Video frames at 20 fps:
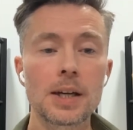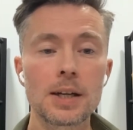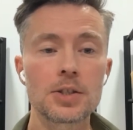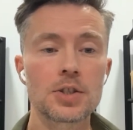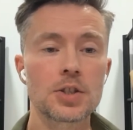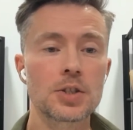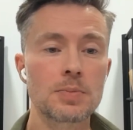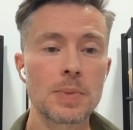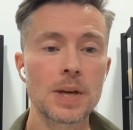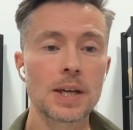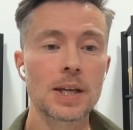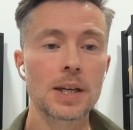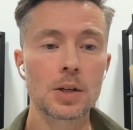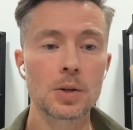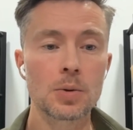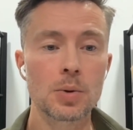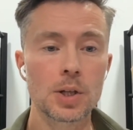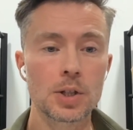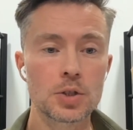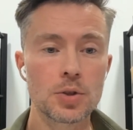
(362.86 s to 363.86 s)
and just making
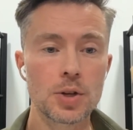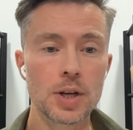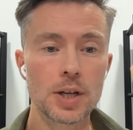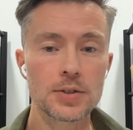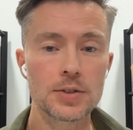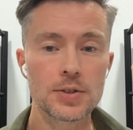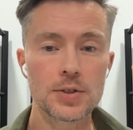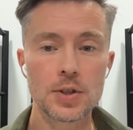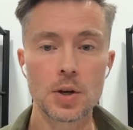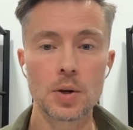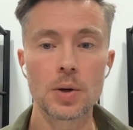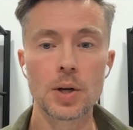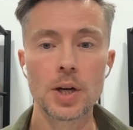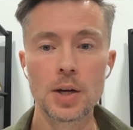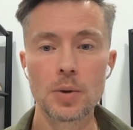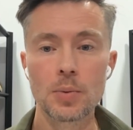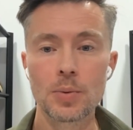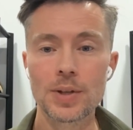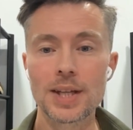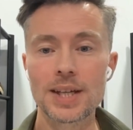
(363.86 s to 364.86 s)
quick trades. So
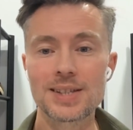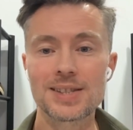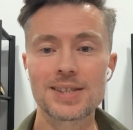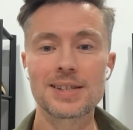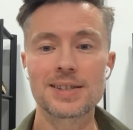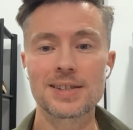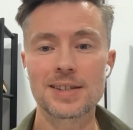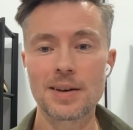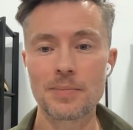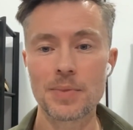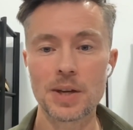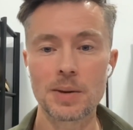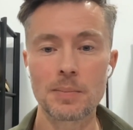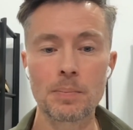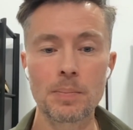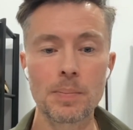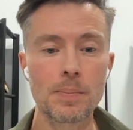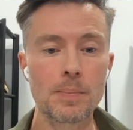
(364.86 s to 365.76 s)
when they see something